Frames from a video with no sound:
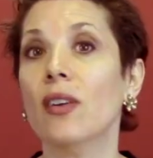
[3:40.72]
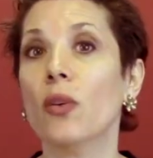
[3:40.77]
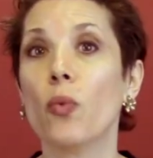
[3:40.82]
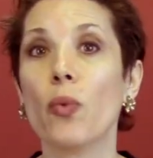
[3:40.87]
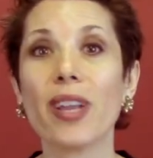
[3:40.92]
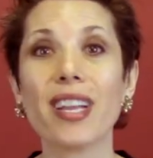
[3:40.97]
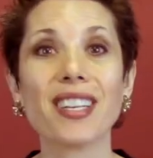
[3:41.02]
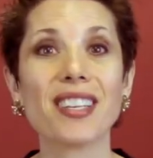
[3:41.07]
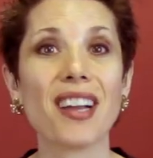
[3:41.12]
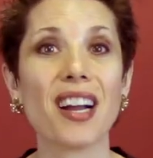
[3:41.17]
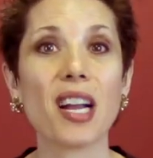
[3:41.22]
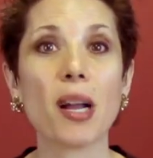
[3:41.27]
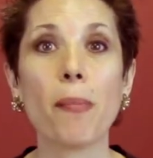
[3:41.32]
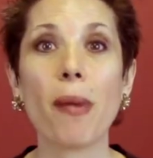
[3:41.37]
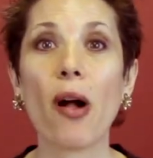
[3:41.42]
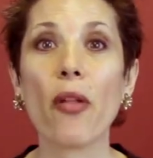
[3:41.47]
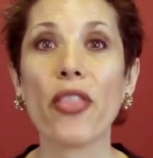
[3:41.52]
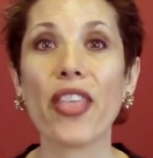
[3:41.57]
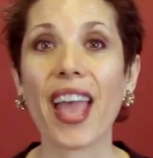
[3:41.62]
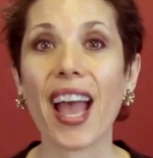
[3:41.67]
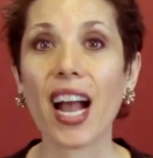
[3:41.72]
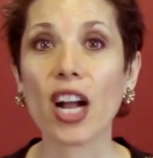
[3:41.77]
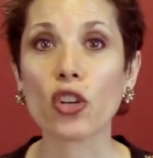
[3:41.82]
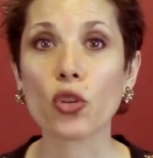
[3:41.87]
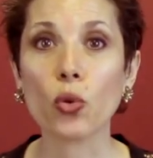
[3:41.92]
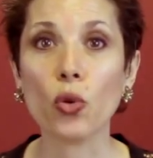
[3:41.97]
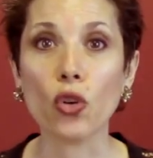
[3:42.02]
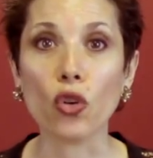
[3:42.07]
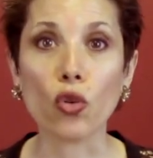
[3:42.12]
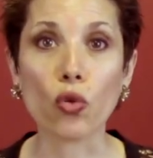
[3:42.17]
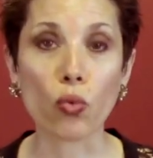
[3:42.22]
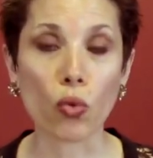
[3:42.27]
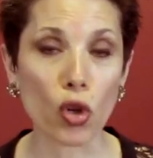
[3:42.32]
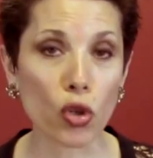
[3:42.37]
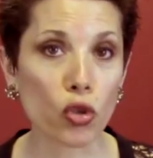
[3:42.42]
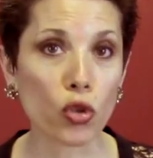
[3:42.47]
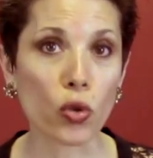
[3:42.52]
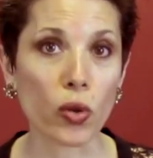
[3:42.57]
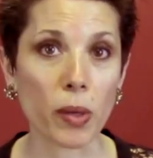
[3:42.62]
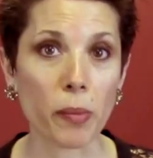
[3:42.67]
We could talk about the actual
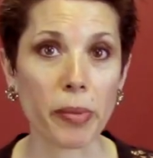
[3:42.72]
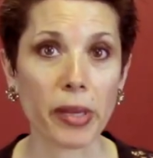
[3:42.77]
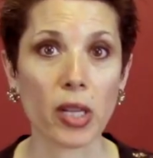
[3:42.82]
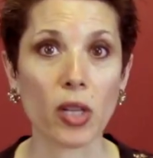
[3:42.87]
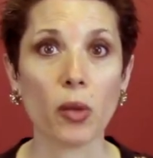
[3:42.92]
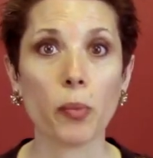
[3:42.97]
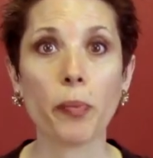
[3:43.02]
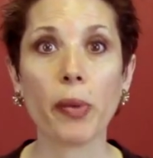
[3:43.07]
grocery bill.